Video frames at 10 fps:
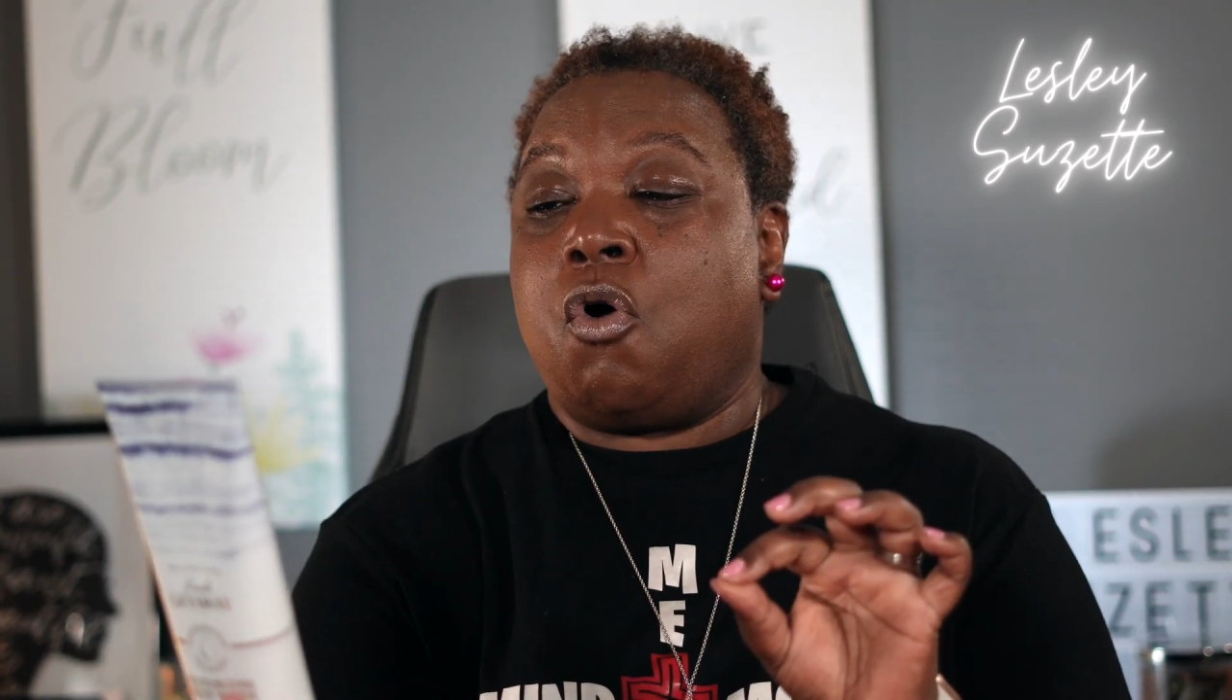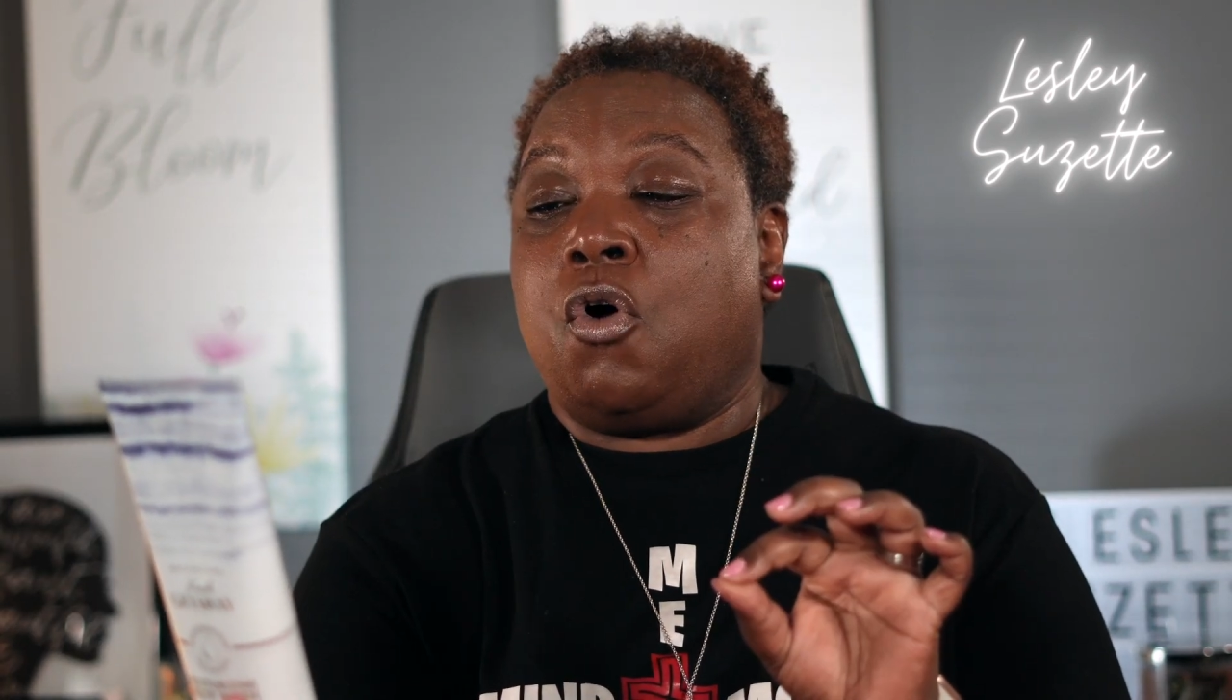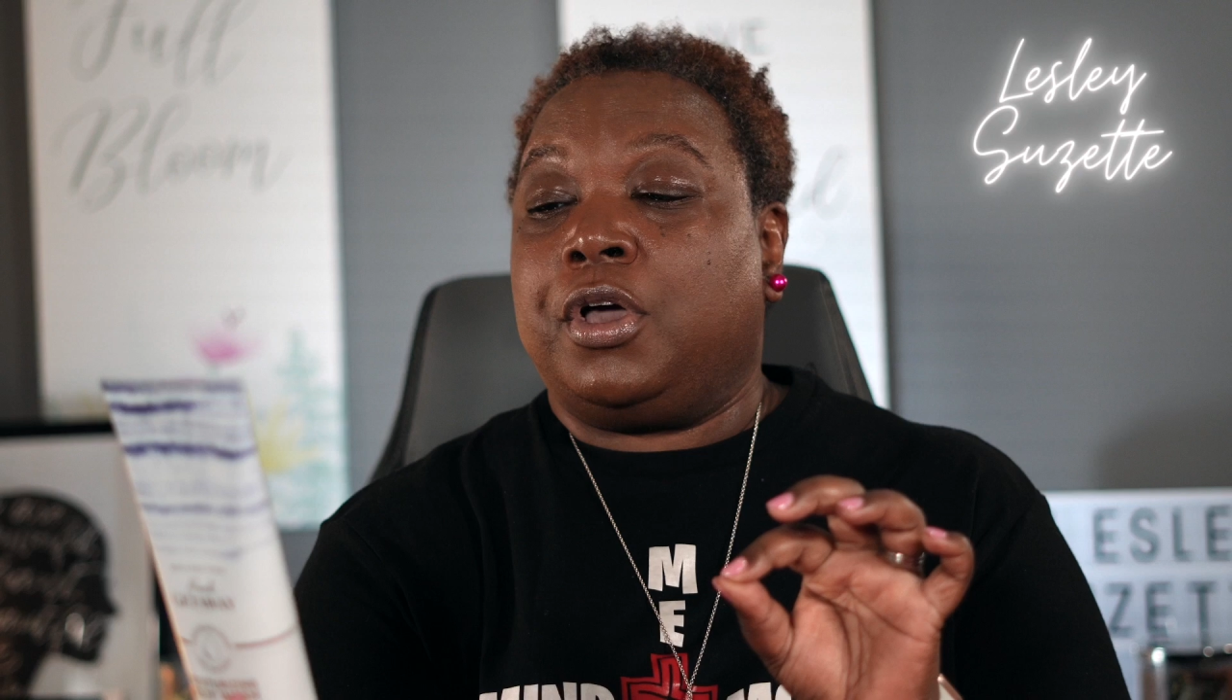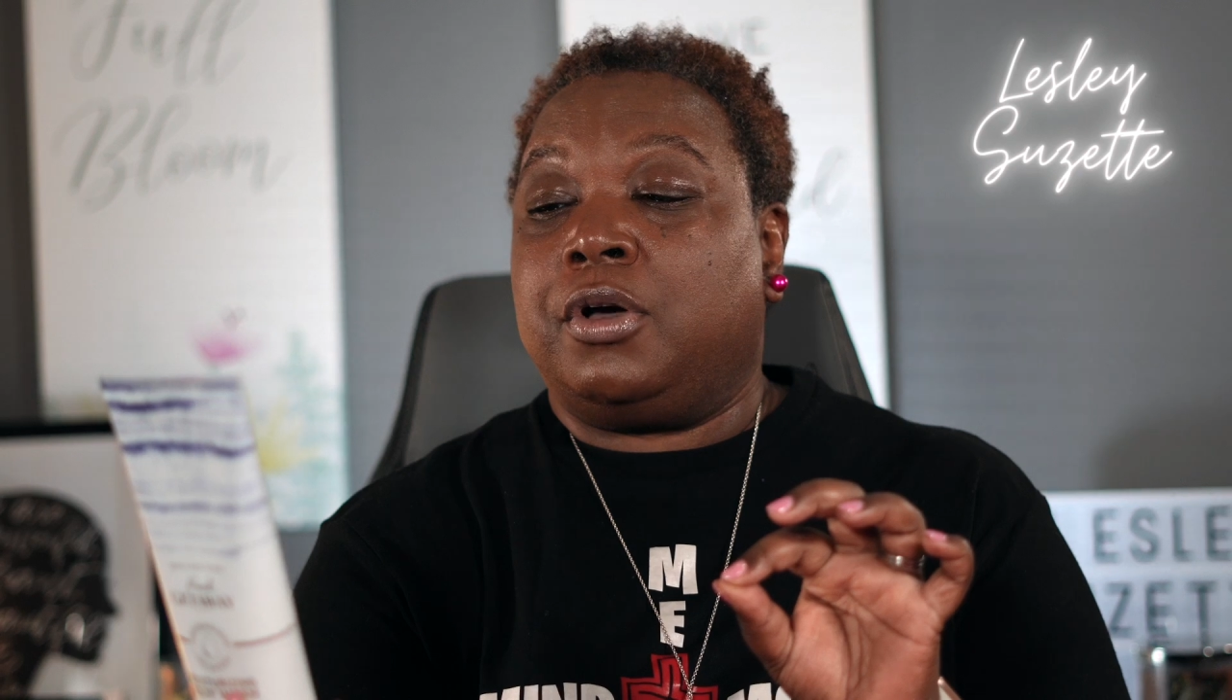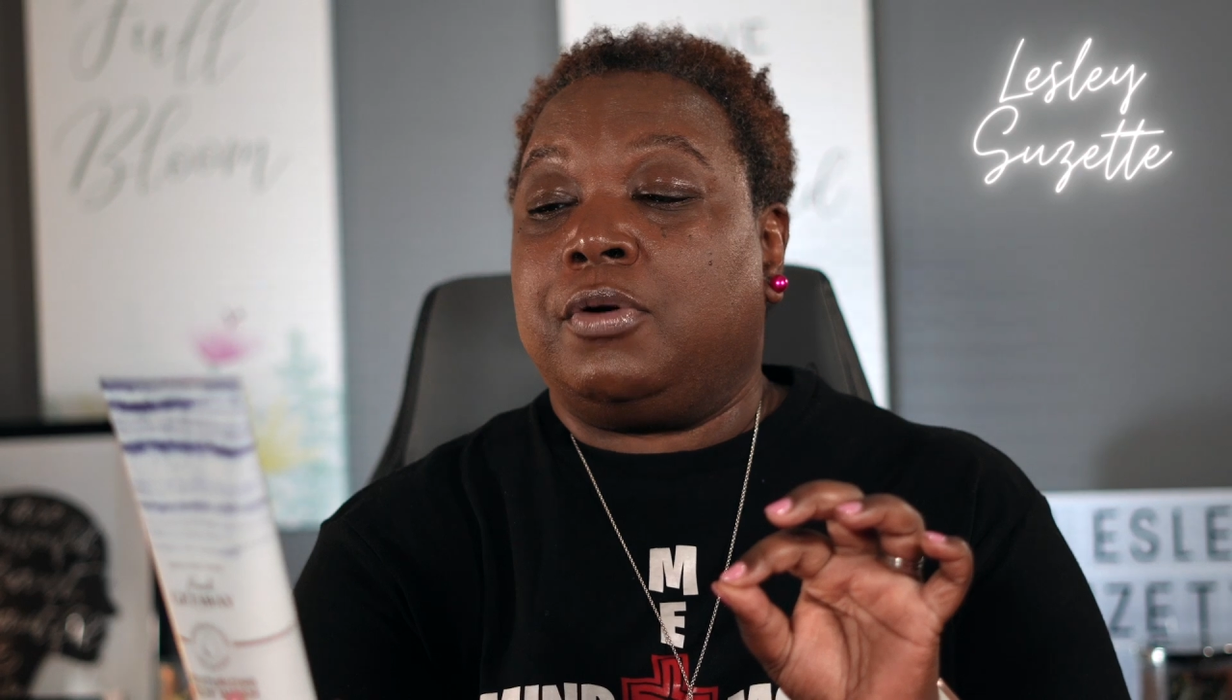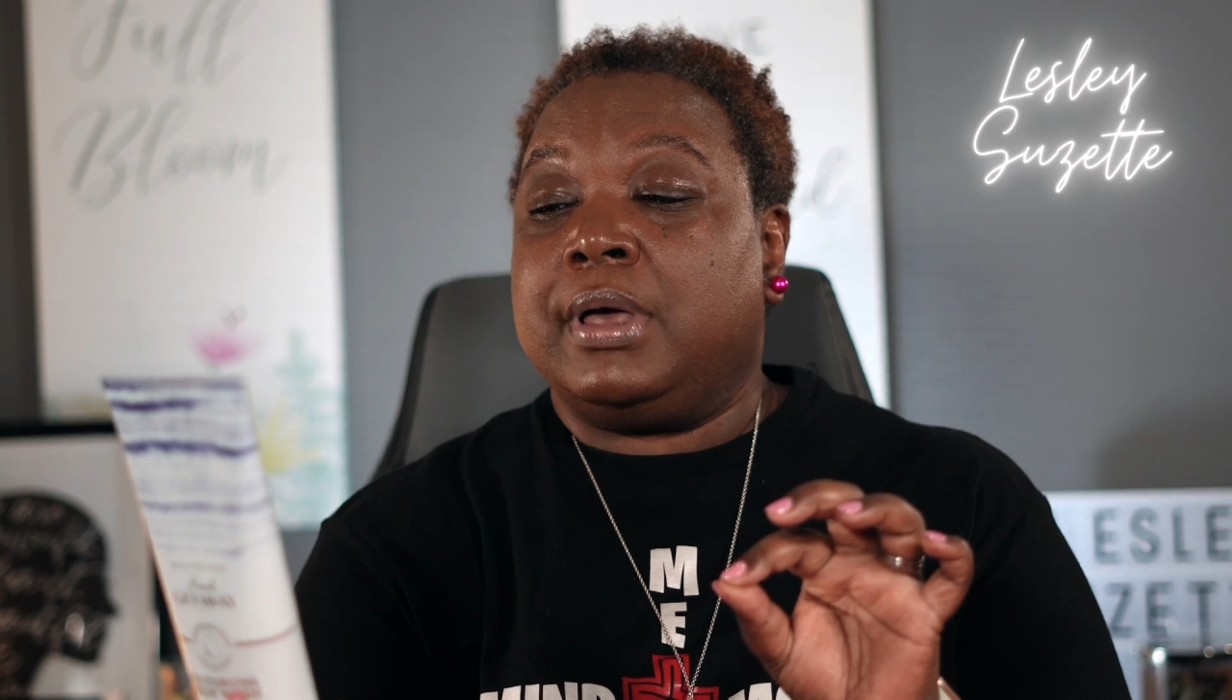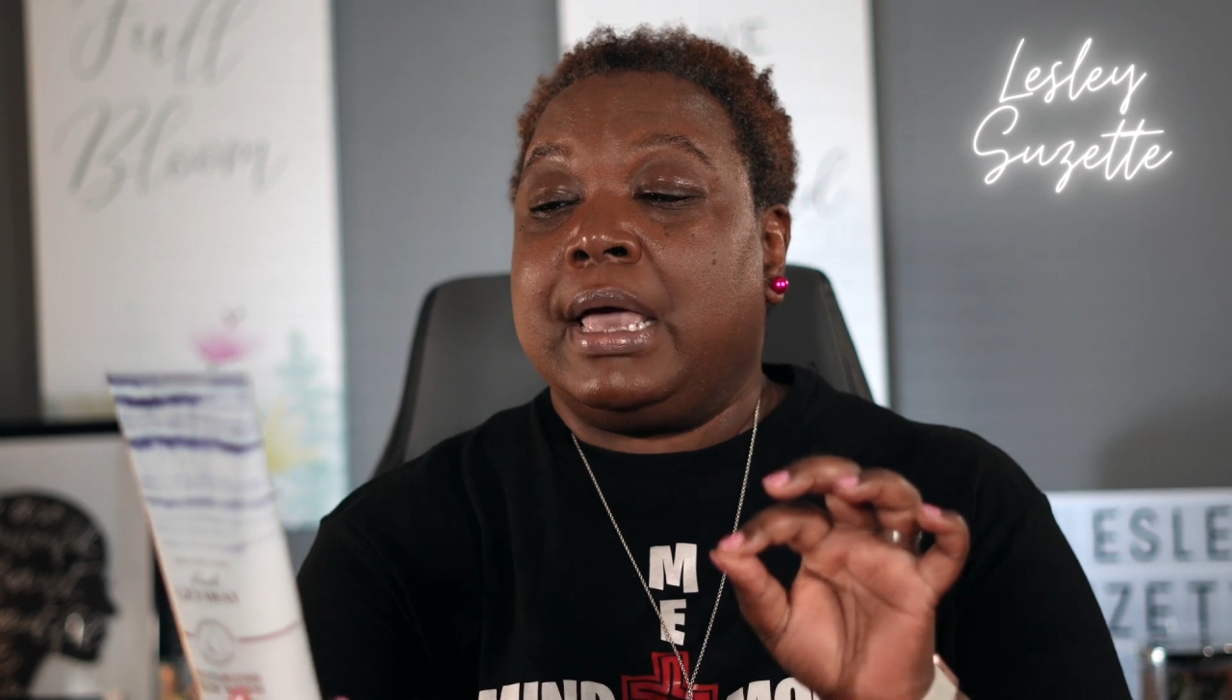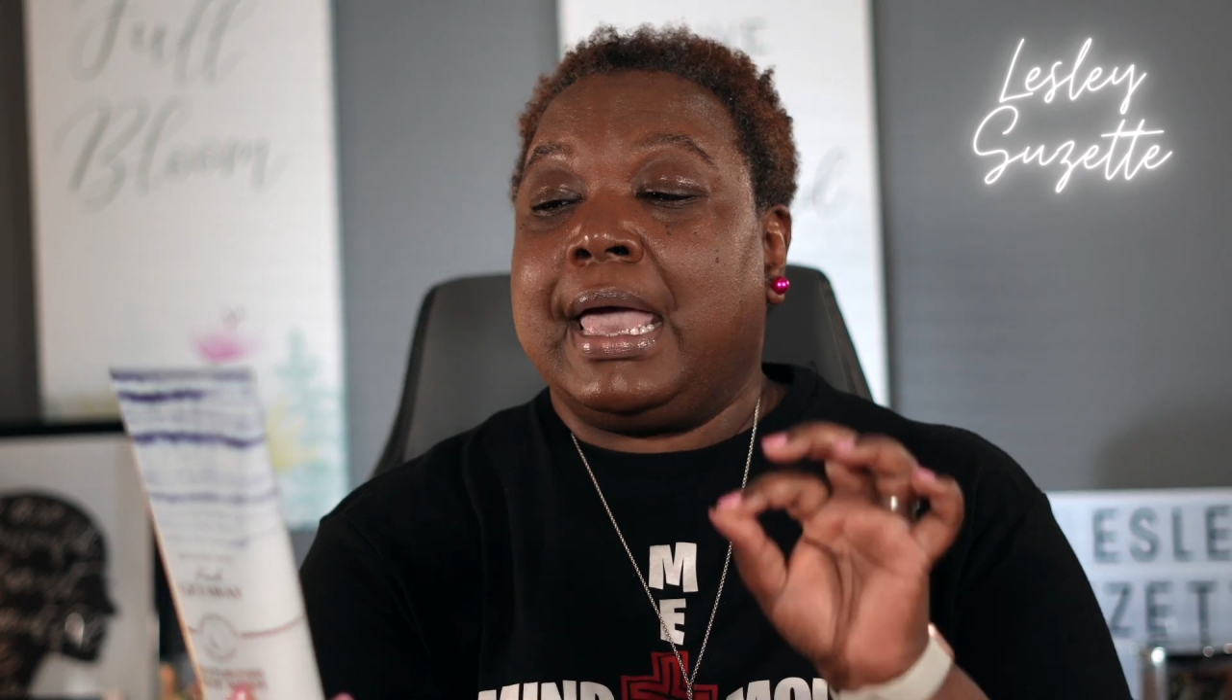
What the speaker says: oil,